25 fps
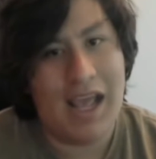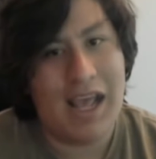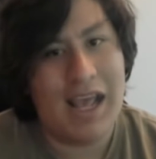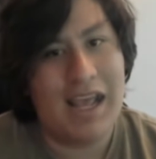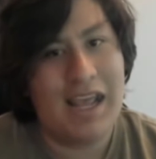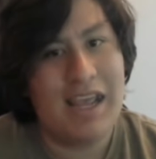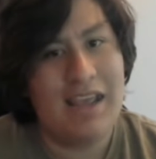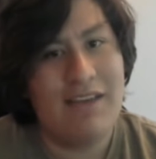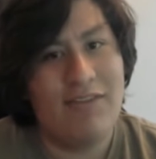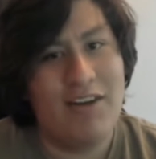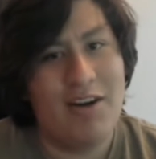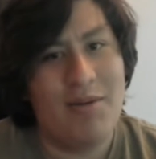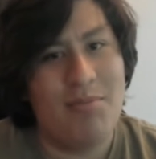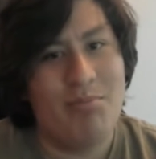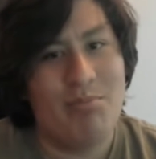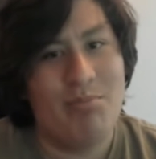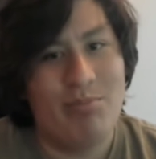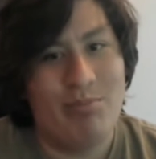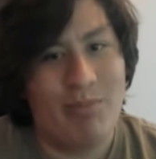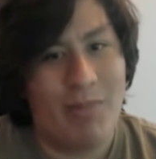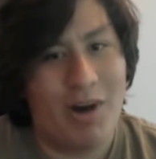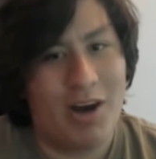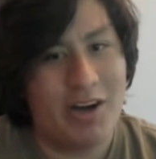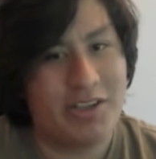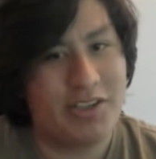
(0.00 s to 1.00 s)
Even
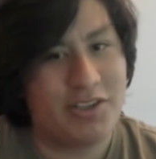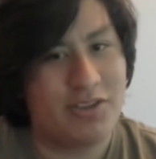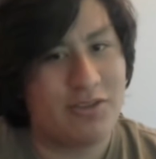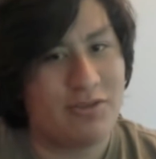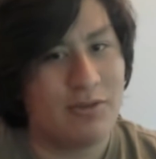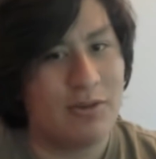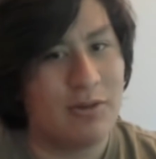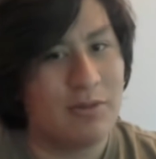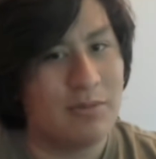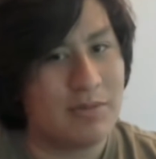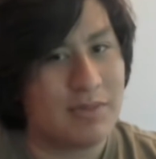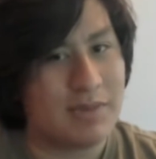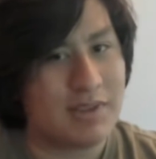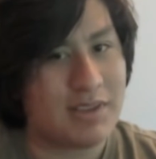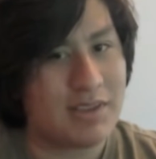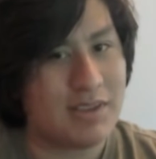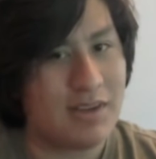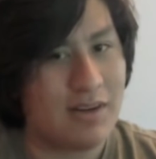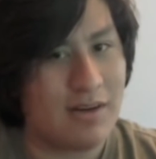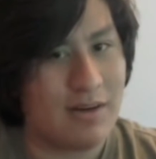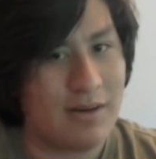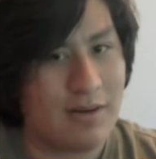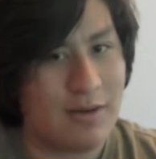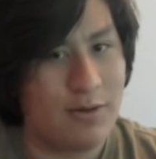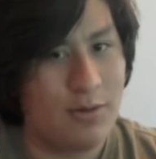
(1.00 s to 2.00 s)
mushrooms
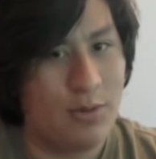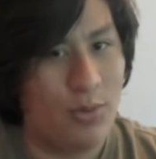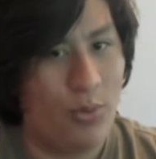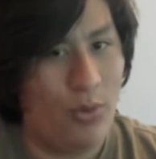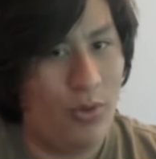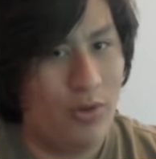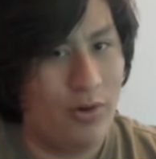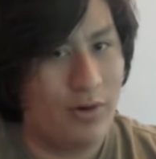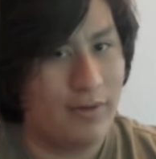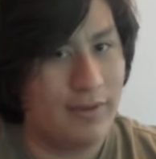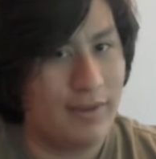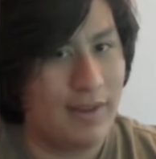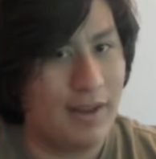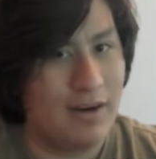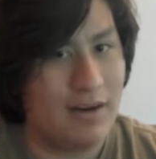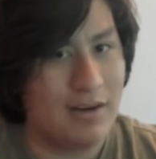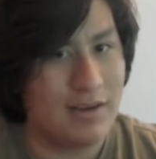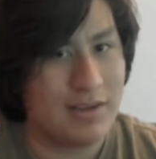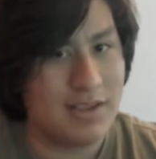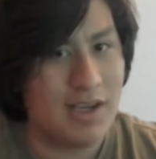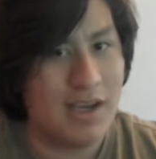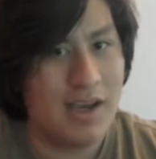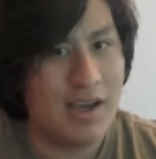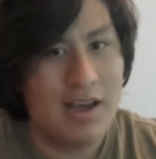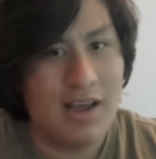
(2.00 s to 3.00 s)
are cooler than
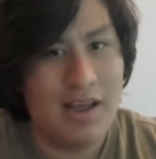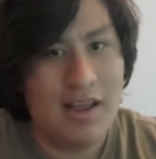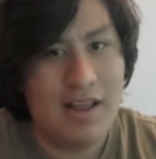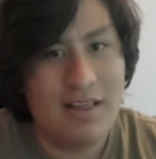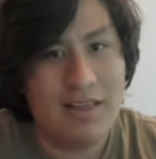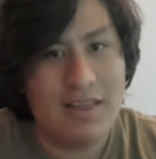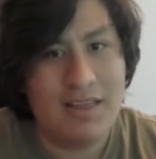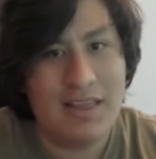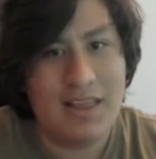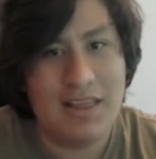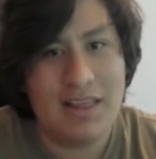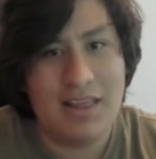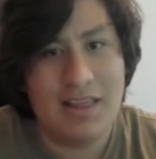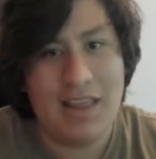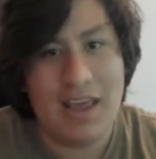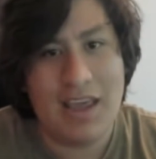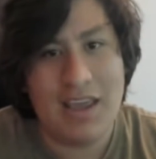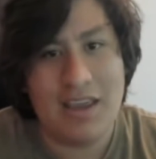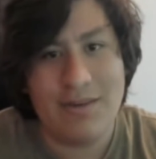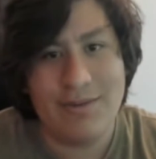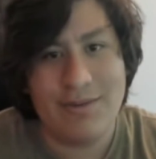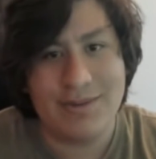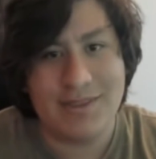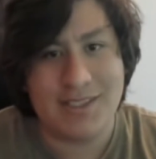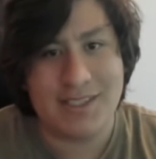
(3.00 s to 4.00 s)
us. They
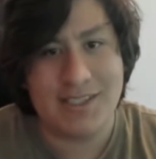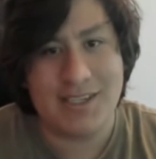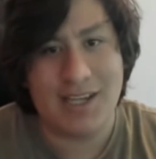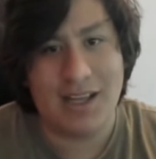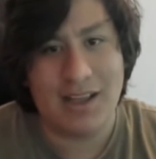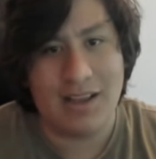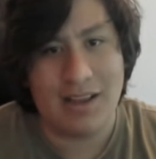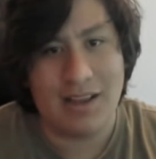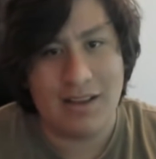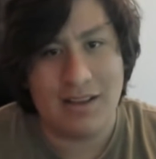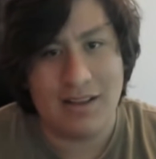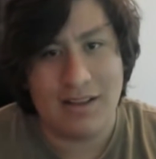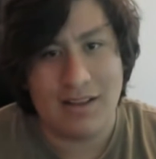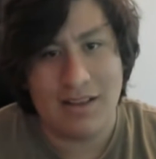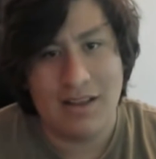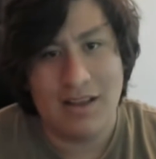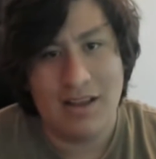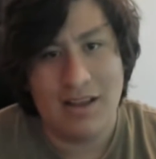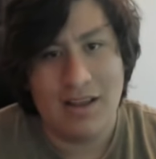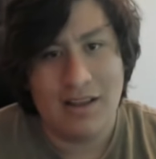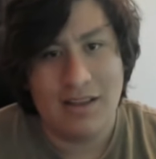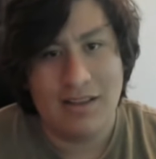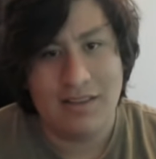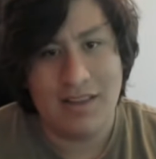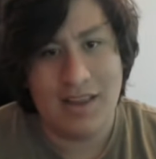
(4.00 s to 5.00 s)
use to.
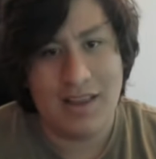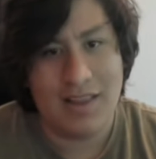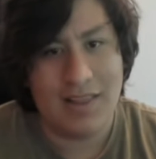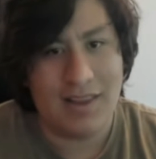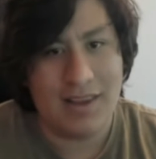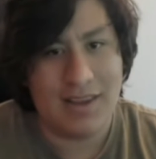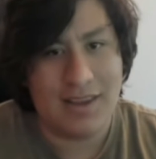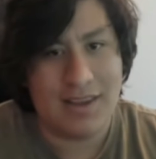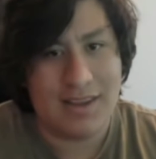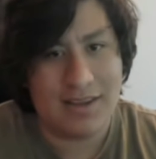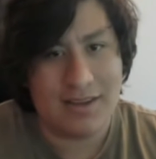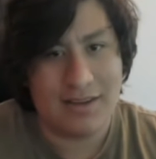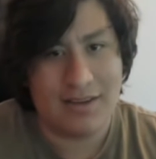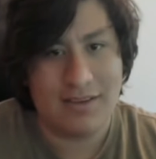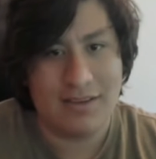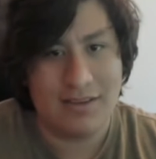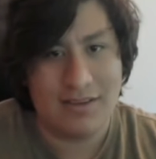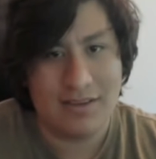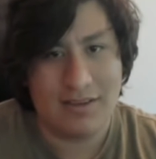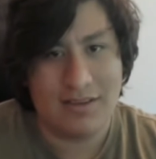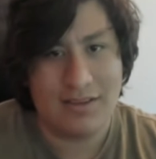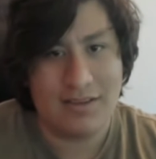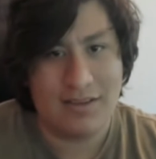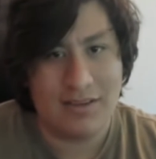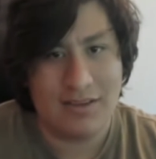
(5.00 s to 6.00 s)
They like
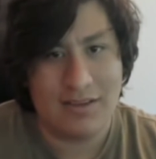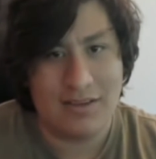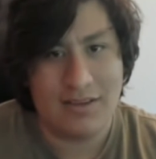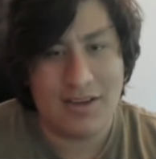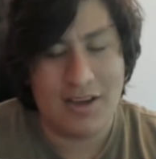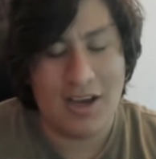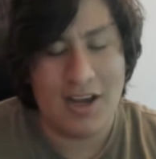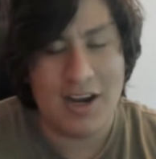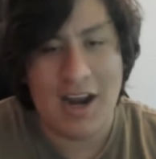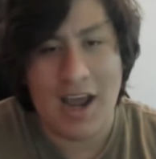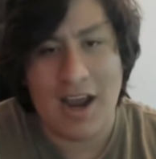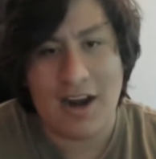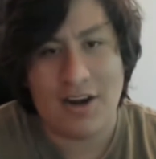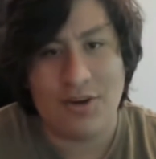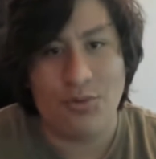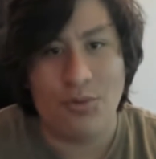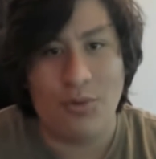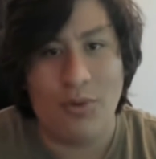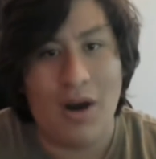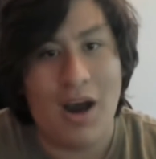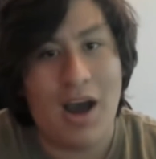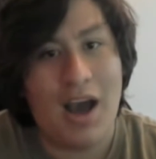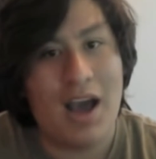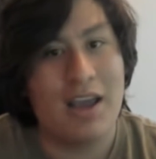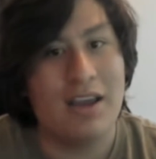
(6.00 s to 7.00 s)
connect
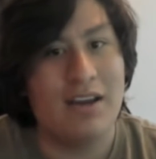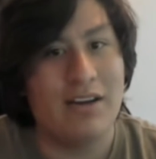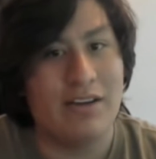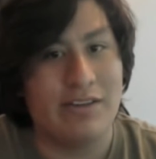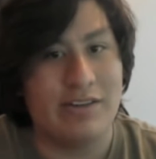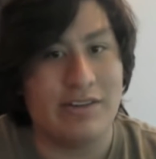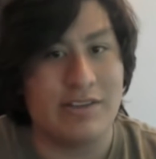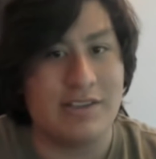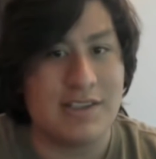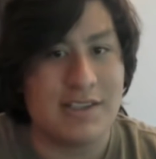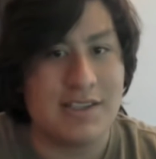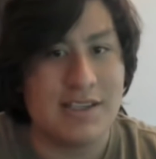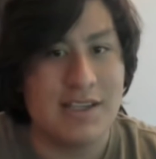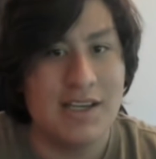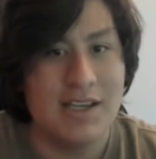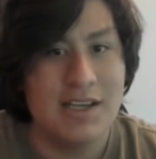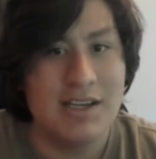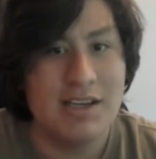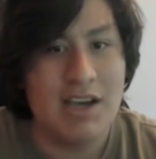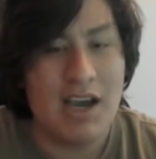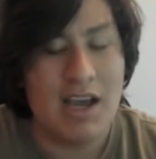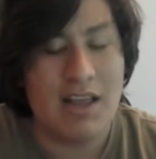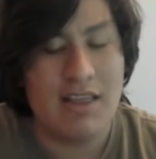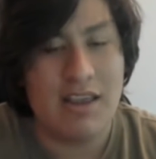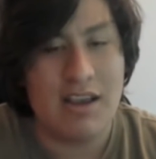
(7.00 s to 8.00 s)
wires
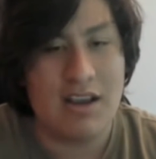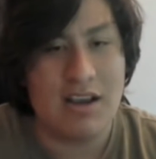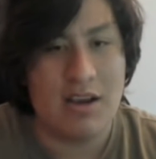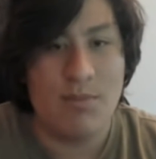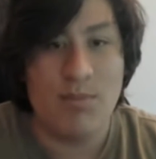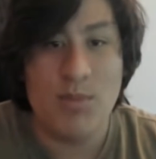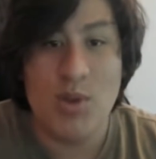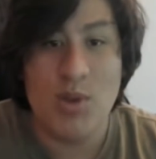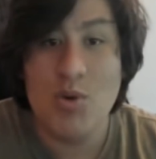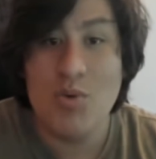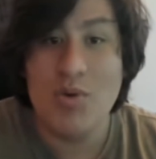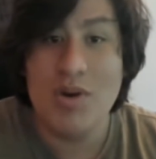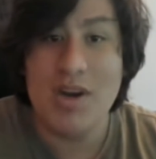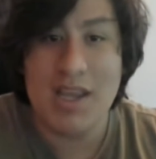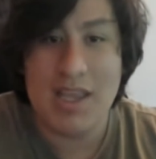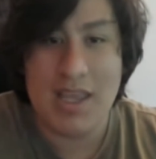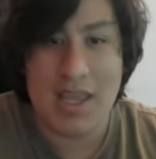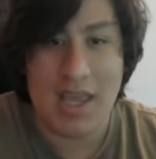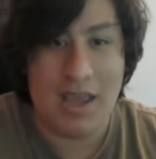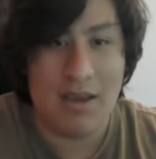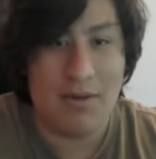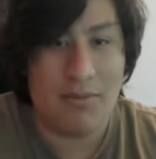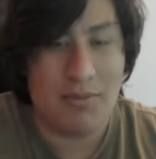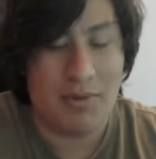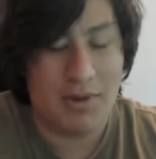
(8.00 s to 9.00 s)
and they
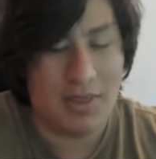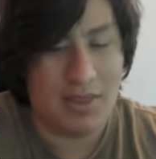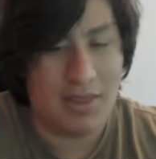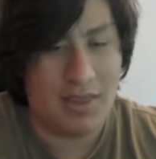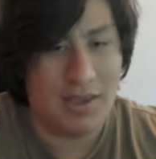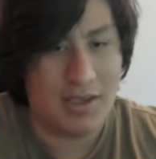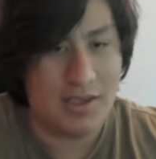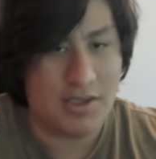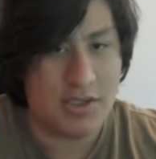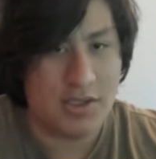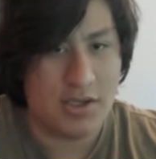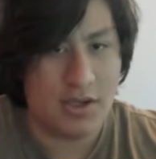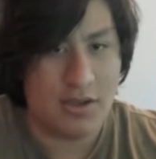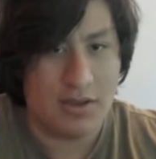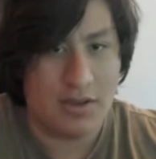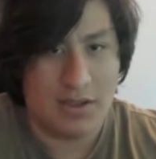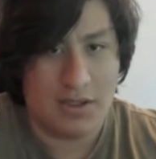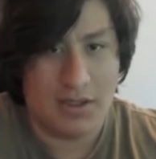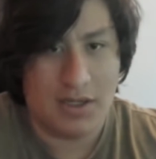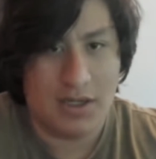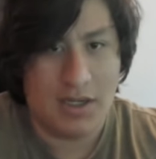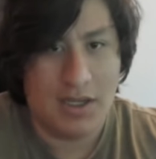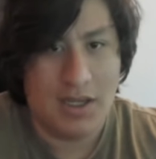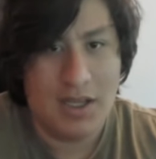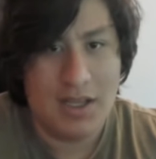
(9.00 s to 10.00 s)
communicate with each other.
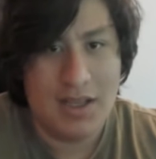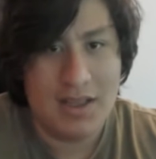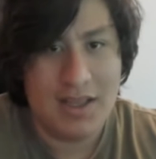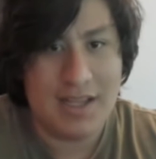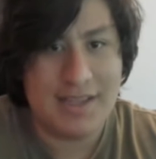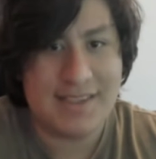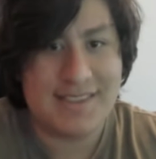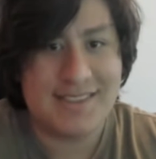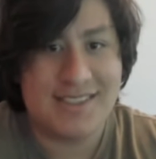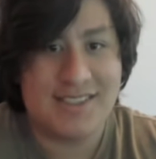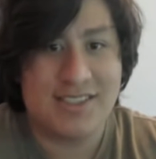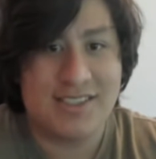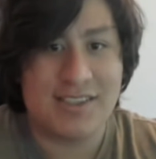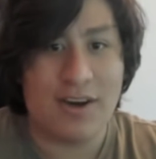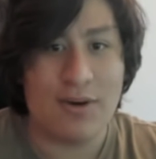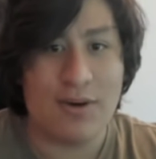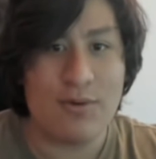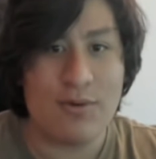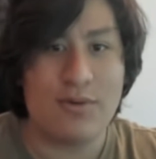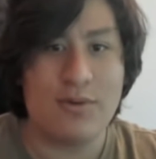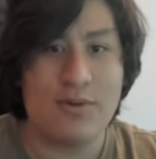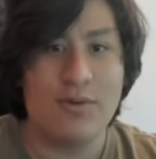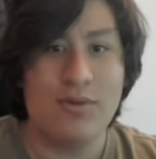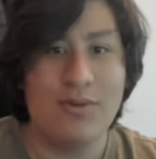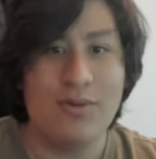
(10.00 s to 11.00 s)
That's so
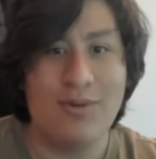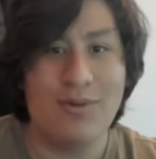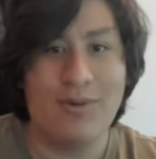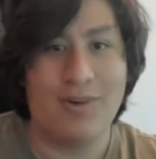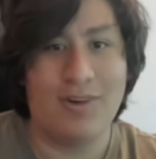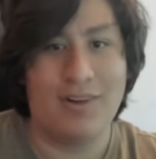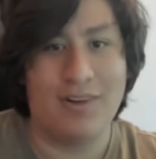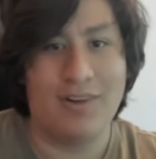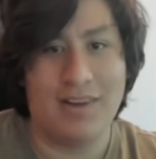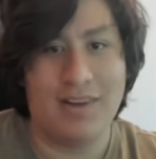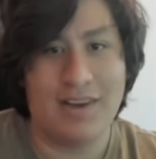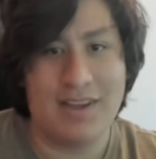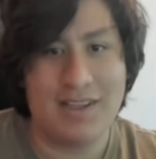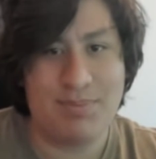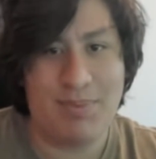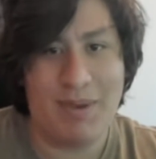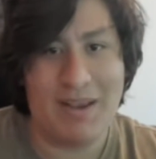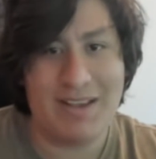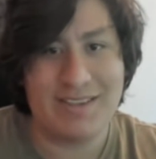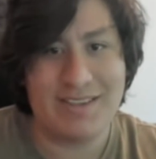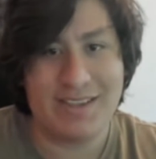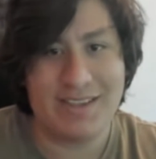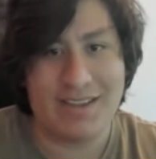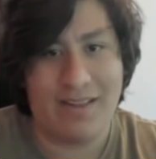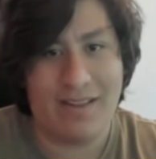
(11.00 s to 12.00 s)
cool. It's
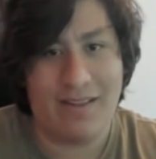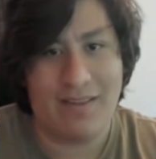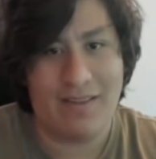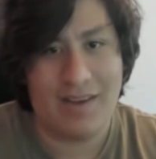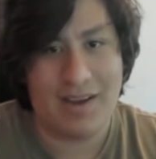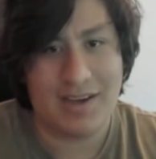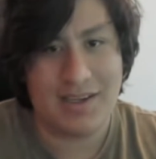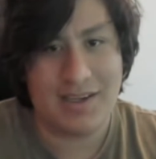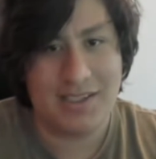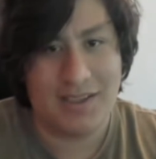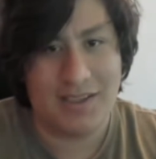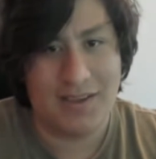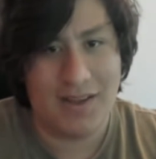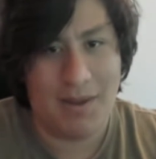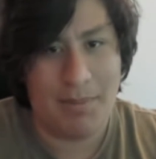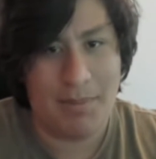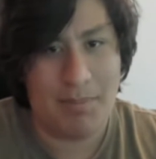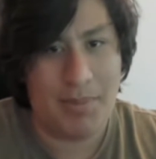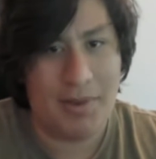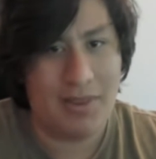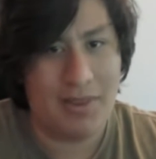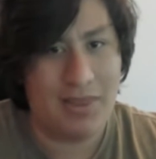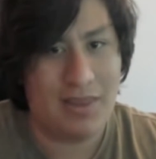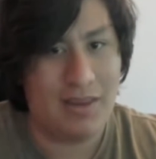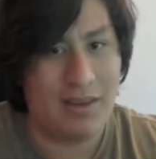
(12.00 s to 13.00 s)
basically like
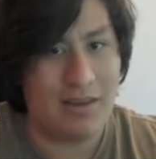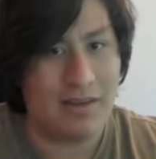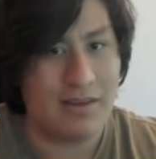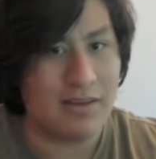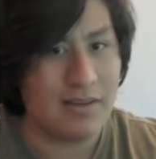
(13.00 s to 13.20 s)
telepathy.